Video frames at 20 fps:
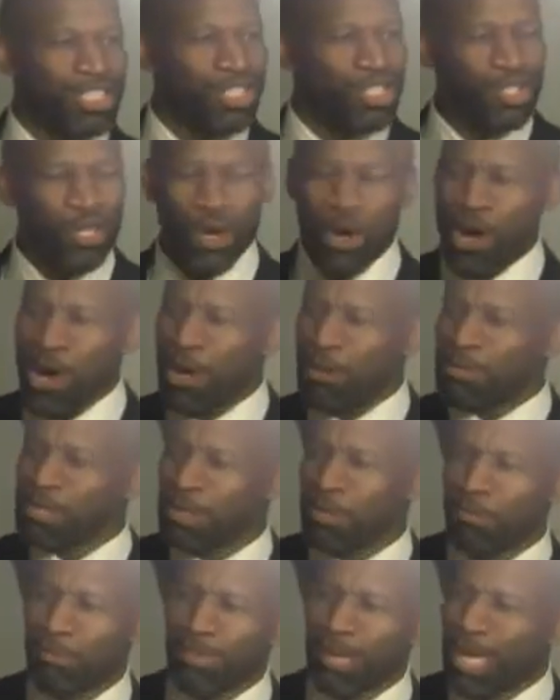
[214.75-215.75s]
and the
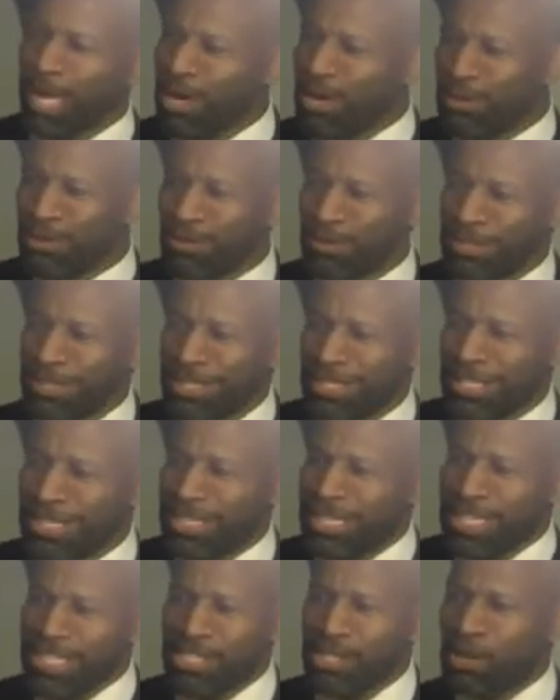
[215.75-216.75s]
storms blow,
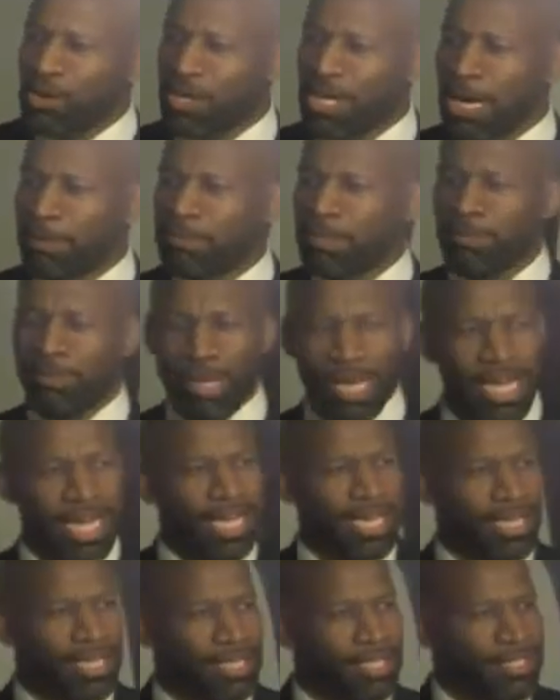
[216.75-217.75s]
it's gonna come to
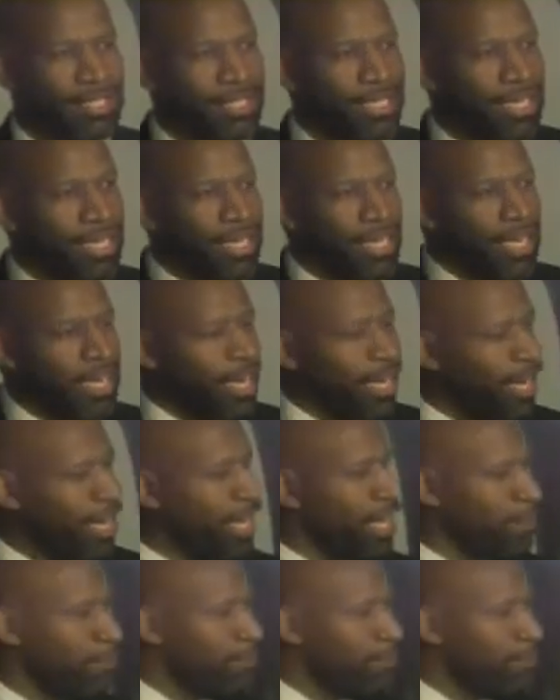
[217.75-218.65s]
pass. Right.